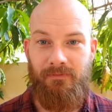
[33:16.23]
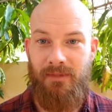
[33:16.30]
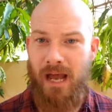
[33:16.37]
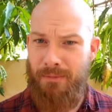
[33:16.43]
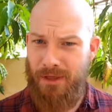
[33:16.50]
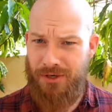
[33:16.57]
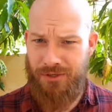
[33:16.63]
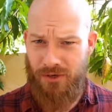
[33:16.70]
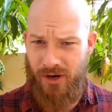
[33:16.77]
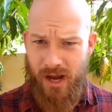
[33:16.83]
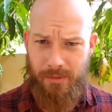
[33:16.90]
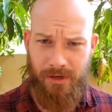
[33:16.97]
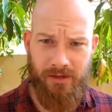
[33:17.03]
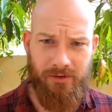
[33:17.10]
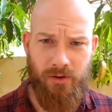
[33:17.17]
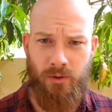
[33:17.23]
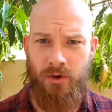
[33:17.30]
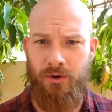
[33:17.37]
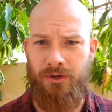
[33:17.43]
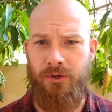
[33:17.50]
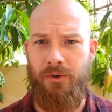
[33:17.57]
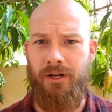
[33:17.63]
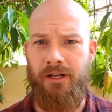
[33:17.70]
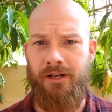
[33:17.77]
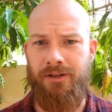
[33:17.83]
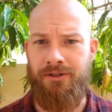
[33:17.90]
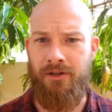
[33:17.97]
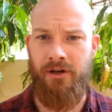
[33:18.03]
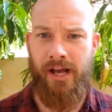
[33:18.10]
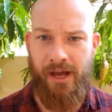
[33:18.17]
I'm not sure how many of you who are joining
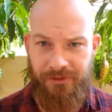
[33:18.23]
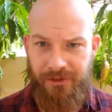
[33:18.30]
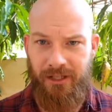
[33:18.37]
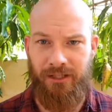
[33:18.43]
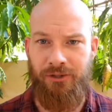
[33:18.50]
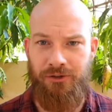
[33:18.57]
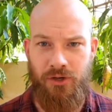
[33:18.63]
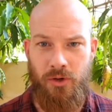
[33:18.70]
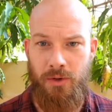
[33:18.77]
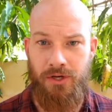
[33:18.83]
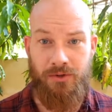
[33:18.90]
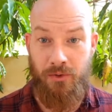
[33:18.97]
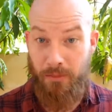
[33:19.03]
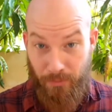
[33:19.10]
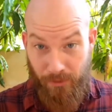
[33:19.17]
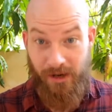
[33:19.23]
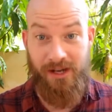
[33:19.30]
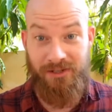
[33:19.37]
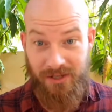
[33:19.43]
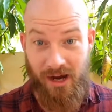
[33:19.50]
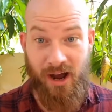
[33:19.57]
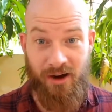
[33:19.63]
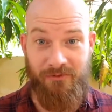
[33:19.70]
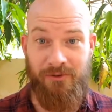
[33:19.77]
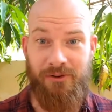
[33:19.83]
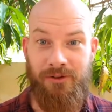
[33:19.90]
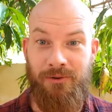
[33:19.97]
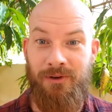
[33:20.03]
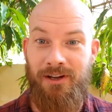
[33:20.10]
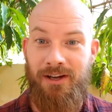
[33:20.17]
us are ethnically Jewish. We praise God for
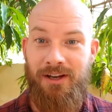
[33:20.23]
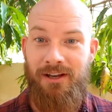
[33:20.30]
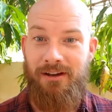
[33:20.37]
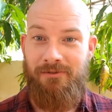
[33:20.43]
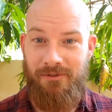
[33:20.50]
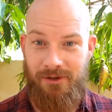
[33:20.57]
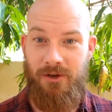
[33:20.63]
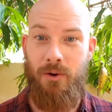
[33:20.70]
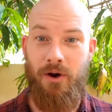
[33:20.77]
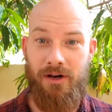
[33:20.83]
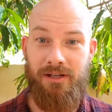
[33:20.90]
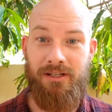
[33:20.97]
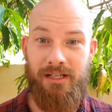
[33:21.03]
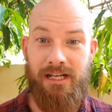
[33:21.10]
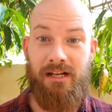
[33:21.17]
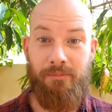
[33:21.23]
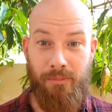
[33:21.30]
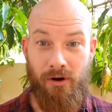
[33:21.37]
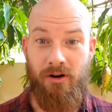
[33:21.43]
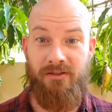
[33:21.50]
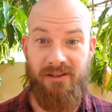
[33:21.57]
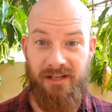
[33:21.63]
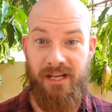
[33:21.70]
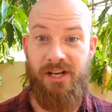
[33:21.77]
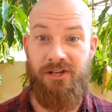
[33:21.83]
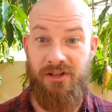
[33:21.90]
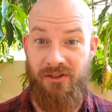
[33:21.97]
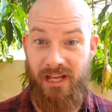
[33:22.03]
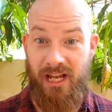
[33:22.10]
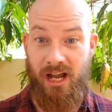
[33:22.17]
you, for you are indeed a part of the
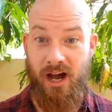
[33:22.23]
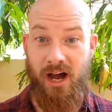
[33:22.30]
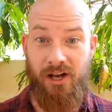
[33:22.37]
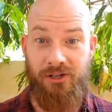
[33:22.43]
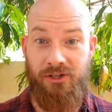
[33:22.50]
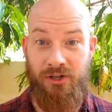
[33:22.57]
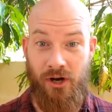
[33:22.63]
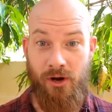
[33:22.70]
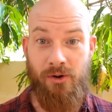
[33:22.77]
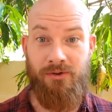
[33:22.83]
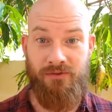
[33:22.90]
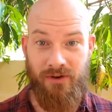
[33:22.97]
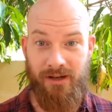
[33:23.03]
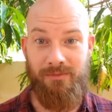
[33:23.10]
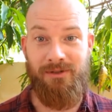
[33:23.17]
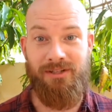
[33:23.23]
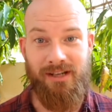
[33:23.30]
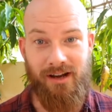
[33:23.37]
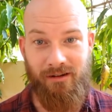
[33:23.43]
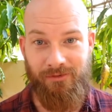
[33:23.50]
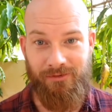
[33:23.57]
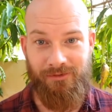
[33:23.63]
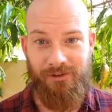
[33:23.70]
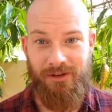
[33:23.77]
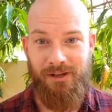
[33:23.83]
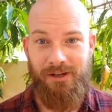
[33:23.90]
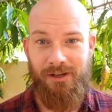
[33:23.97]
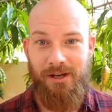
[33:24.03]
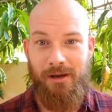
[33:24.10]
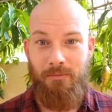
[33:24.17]
nation that God chose for himself.
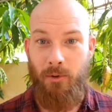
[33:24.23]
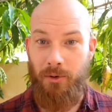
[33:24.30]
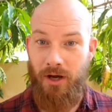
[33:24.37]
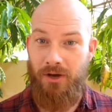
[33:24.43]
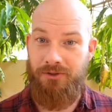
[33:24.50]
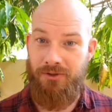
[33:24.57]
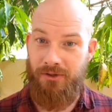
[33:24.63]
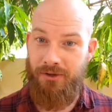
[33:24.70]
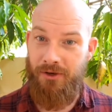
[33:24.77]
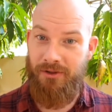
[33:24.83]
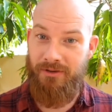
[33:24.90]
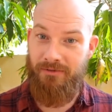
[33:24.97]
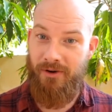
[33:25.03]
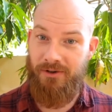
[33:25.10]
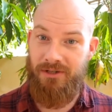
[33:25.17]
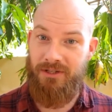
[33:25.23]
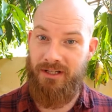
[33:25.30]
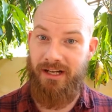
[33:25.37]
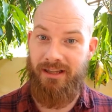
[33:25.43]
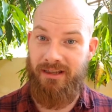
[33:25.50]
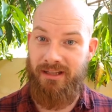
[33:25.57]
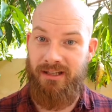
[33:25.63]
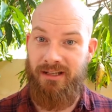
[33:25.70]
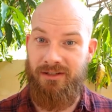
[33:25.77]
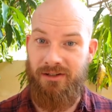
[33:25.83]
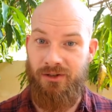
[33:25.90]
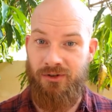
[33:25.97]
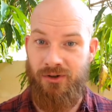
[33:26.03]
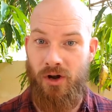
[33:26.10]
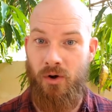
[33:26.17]
But we also know that verses like these
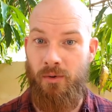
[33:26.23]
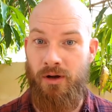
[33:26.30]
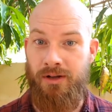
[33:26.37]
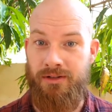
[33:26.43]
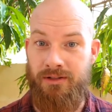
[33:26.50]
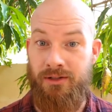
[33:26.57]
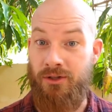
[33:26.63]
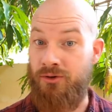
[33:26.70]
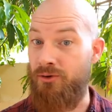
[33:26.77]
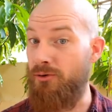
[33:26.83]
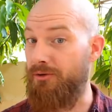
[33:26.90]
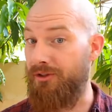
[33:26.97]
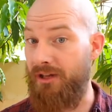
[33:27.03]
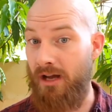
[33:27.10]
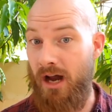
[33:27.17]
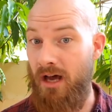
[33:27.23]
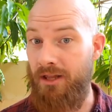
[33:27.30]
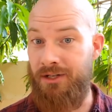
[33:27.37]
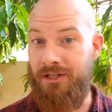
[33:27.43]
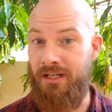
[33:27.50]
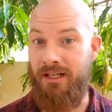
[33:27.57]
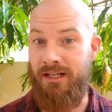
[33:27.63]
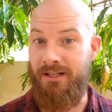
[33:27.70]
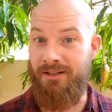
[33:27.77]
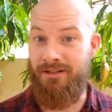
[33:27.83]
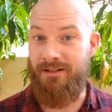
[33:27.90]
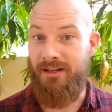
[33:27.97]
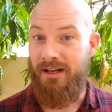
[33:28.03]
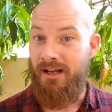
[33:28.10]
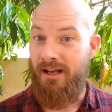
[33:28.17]
show us the true theology
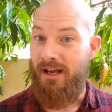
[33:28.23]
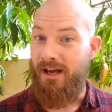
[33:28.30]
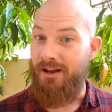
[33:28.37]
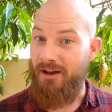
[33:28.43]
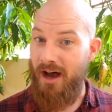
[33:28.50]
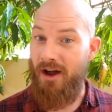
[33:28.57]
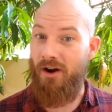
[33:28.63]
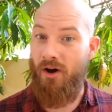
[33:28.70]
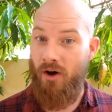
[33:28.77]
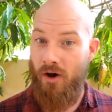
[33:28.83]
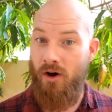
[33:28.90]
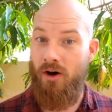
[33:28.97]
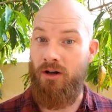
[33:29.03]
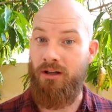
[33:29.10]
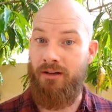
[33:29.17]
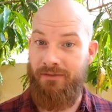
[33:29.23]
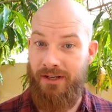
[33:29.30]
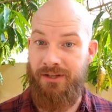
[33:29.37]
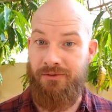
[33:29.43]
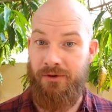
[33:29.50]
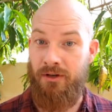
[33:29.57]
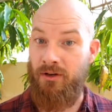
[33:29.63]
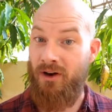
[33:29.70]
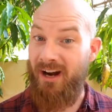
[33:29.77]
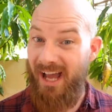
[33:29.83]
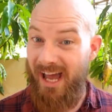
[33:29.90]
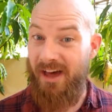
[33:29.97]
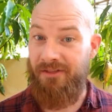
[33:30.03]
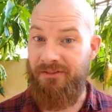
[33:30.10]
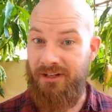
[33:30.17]
is not all of Israel are
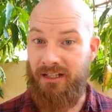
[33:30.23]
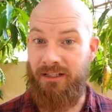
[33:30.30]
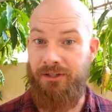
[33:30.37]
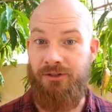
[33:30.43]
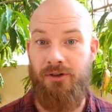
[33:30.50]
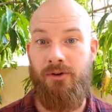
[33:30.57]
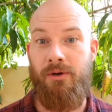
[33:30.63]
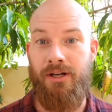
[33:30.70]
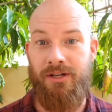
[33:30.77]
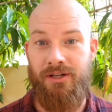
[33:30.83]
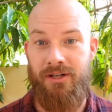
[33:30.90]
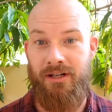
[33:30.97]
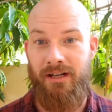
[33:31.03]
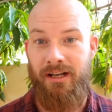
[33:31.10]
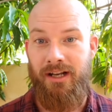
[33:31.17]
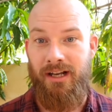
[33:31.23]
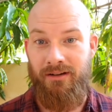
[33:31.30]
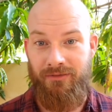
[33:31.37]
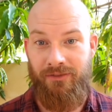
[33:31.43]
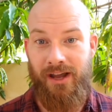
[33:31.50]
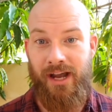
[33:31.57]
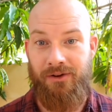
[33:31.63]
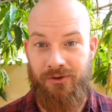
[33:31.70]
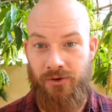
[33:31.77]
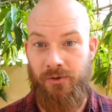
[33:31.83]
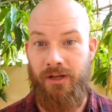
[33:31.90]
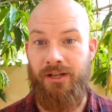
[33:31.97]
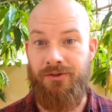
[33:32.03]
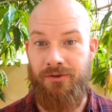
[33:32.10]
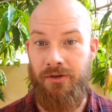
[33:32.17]
ethnically Jewish. In fact, true
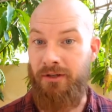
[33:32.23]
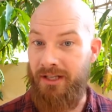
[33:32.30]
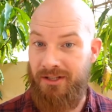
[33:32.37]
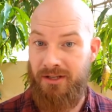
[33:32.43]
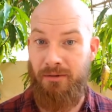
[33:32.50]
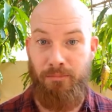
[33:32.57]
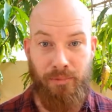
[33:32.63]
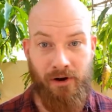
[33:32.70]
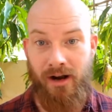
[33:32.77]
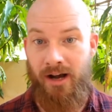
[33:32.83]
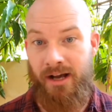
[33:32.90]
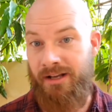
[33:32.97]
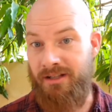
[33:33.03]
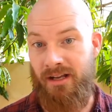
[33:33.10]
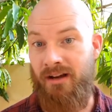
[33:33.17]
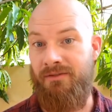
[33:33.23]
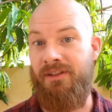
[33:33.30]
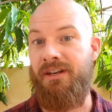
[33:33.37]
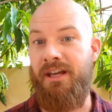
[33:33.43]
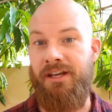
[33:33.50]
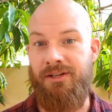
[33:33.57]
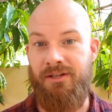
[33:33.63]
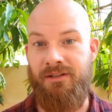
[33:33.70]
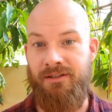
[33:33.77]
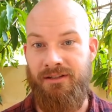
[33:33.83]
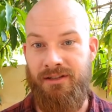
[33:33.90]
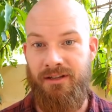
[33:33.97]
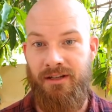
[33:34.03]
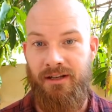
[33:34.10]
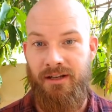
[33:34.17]
Israel is comprised of the
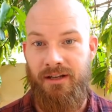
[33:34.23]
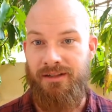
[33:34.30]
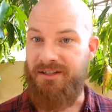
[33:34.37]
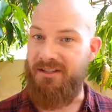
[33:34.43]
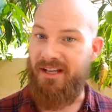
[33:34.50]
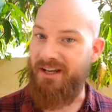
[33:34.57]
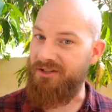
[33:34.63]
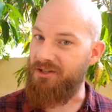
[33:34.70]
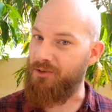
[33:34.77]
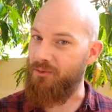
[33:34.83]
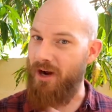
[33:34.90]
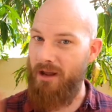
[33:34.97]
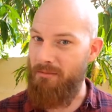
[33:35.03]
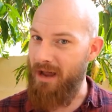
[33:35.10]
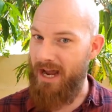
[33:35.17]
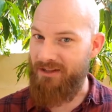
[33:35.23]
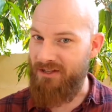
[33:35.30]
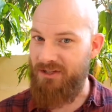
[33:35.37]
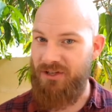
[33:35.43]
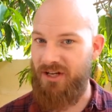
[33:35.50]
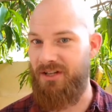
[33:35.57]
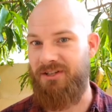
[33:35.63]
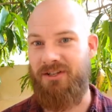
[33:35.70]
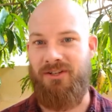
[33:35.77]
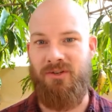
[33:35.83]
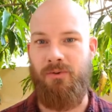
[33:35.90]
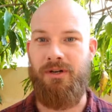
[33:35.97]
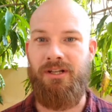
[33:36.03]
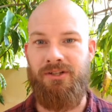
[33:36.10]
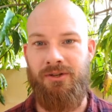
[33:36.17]
nations. This takes us right back to Genesis
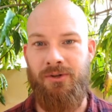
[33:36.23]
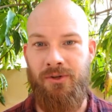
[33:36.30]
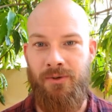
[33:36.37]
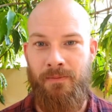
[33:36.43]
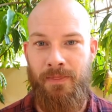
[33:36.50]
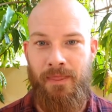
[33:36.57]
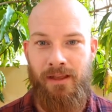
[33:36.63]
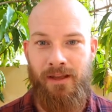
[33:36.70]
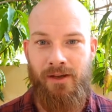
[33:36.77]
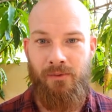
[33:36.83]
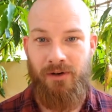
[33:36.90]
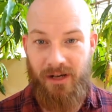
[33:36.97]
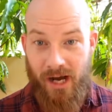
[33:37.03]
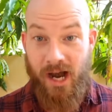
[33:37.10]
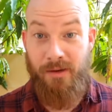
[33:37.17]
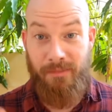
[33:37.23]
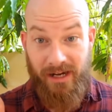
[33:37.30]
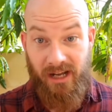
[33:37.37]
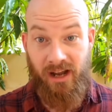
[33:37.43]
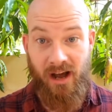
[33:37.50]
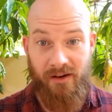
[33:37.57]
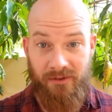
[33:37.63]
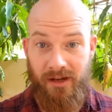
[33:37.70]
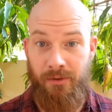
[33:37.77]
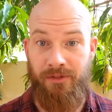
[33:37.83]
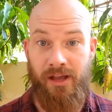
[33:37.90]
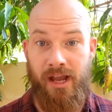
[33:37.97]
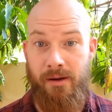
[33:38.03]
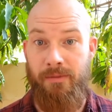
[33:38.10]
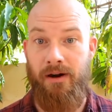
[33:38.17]
22, when God made a covenant with
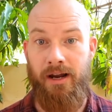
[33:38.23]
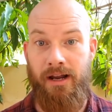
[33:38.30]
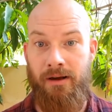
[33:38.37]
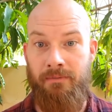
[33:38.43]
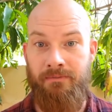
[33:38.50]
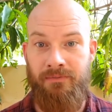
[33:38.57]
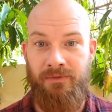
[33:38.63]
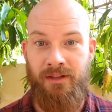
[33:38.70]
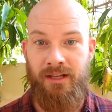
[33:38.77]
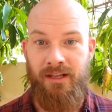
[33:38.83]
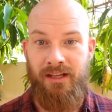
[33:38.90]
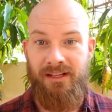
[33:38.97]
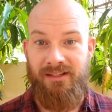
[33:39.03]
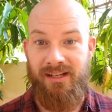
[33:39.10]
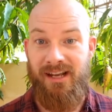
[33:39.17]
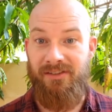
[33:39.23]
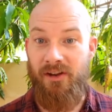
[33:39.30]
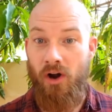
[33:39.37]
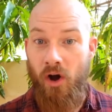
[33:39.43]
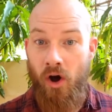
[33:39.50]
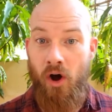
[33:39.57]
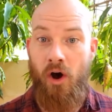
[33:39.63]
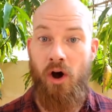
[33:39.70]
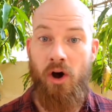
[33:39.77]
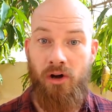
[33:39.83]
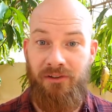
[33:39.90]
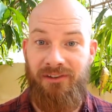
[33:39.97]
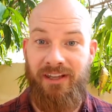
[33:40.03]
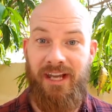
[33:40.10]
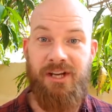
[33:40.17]
Abraham, saying that
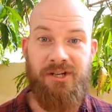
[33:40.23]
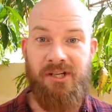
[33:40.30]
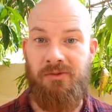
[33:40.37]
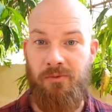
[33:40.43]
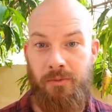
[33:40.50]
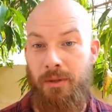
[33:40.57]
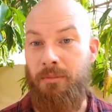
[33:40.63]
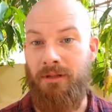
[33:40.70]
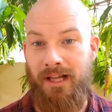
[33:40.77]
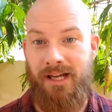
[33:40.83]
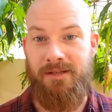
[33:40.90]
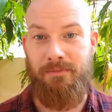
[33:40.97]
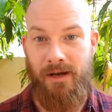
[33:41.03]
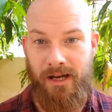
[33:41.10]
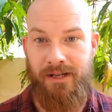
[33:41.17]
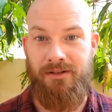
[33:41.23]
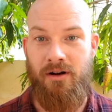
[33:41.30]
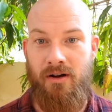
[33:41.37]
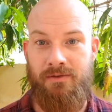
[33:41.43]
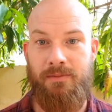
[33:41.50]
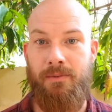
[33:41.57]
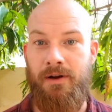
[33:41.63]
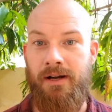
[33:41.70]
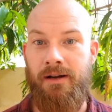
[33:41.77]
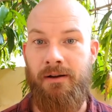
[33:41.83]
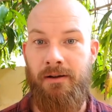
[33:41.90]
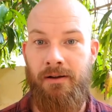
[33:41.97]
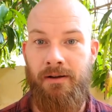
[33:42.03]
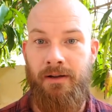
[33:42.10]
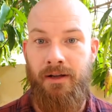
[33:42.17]
all nations would be blessed by his offspring.
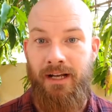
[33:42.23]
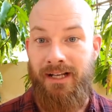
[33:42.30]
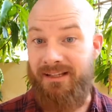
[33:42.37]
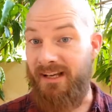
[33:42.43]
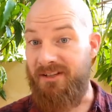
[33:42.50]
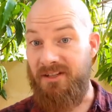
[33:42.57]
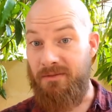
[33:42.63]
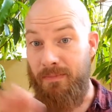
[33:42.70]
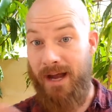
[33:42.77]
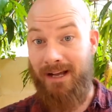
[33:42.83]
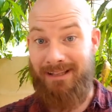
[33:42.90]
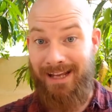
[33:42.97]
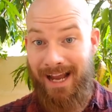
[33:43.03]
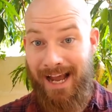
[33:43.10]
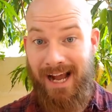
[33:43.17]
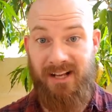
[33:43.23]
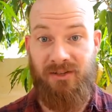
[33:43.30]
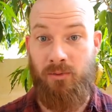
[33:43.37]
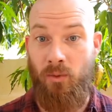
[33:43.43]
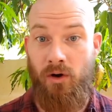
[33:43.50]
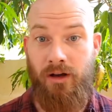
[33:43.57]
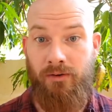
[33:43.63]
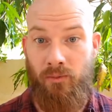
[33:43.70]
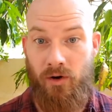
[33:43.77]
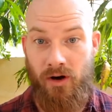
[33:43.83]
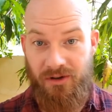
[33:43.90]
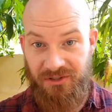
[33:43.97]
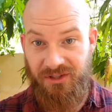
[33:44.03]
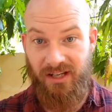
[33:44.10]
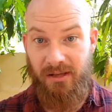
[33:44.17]
It takes us back to Acts 1, where
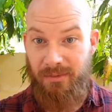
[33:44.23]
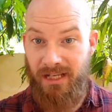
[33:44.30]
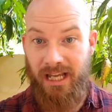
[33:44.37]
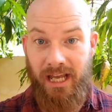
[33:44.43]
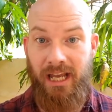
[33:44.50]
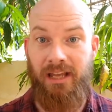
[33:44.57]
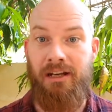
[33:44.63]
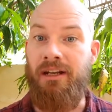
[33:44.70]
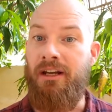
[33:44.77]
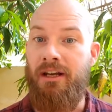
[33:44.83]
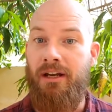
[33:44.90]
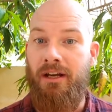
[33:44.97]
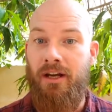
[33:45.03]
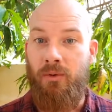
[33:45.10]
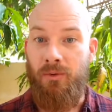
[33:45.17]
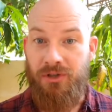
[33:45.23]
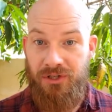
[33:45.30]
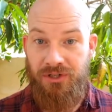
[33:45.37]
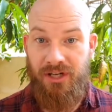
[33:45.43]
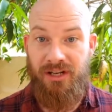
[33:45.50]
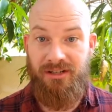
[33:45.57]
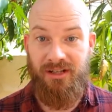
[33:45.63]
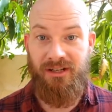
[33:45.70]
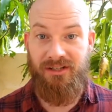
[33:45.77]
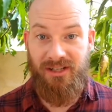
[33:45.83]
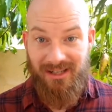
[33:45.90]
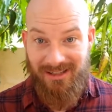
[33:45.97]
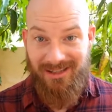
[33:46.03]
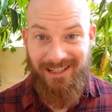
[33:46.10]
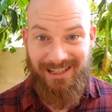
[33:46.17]
our study began, when Jesus
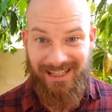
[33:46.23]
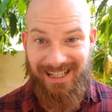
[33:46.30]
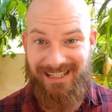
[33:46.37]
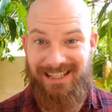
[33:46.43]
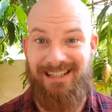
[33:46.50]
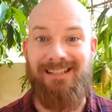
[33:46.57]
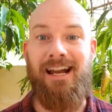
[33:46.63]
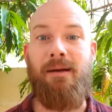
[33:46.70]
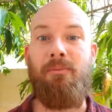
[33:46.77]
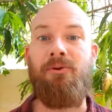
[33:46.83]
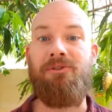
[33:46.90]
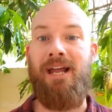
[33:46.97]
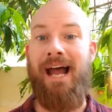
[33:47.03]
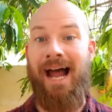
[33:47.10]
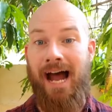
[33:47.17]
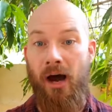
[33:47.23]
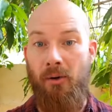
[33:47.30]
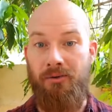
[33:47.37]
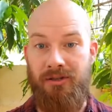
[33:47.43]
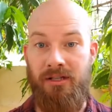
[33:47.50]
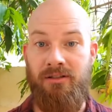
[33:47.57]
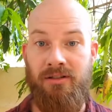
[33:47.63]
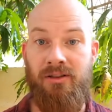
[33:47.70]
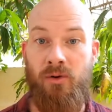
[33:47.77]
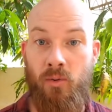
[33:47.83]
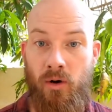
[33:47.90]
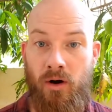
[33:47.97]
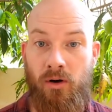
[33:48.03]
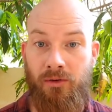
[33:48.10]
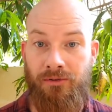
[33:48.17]
sent his disciples out into the
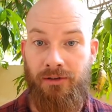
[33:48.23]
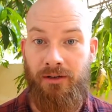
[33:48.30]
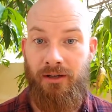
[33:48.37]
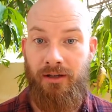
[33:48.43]
world.